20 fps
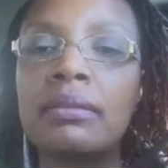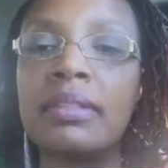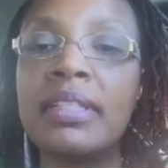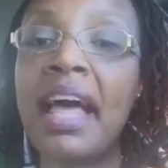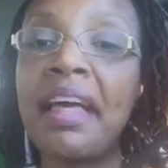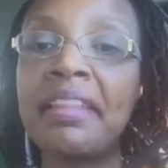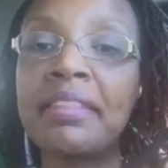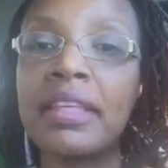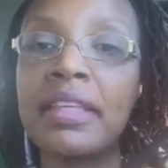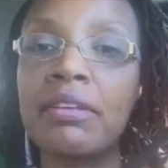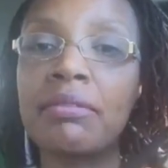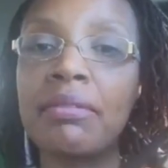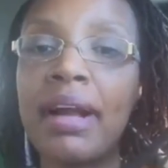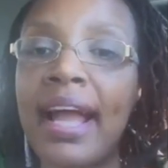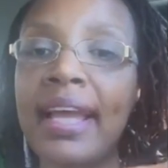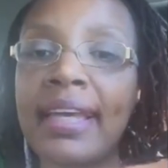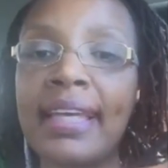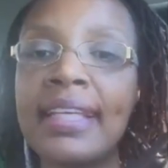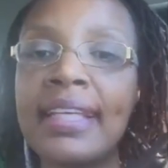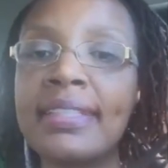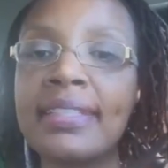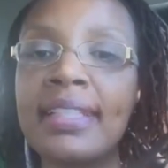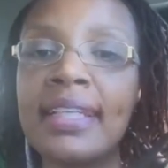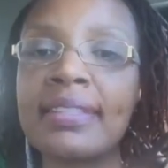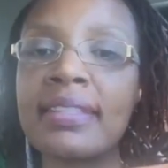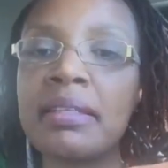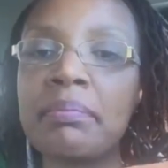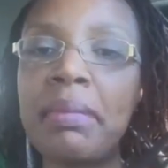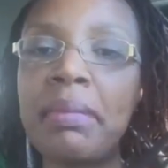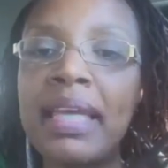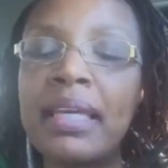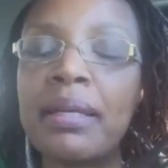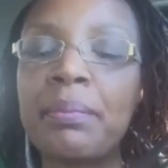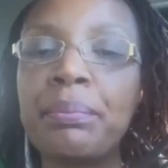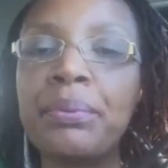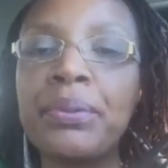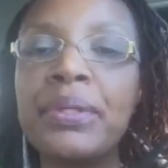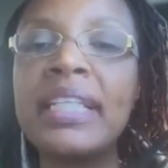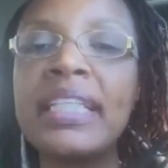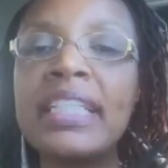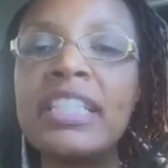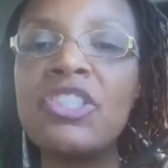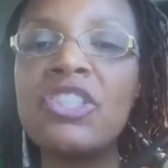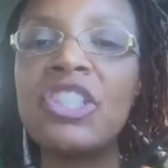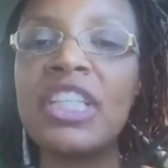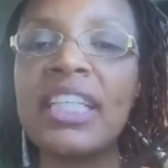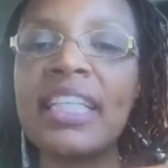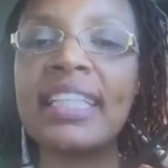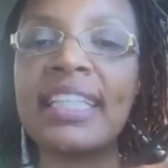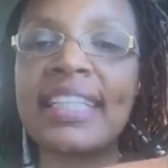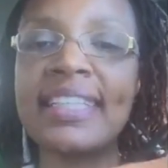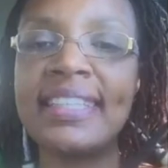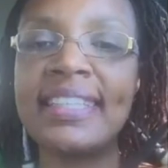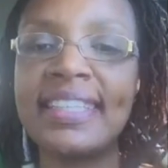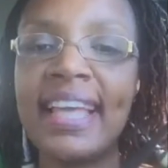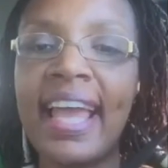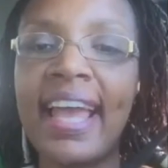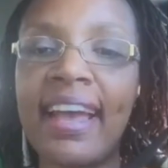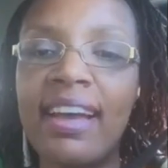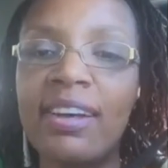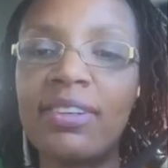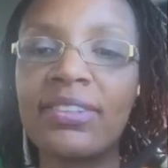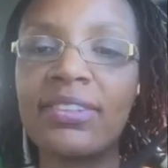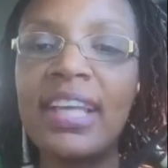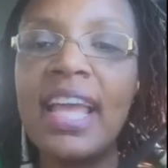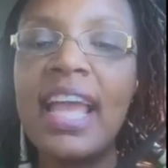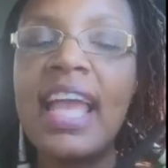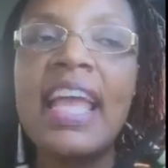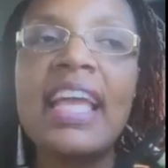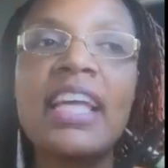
Nothing, right? It doesn't make a pretty jingly sound.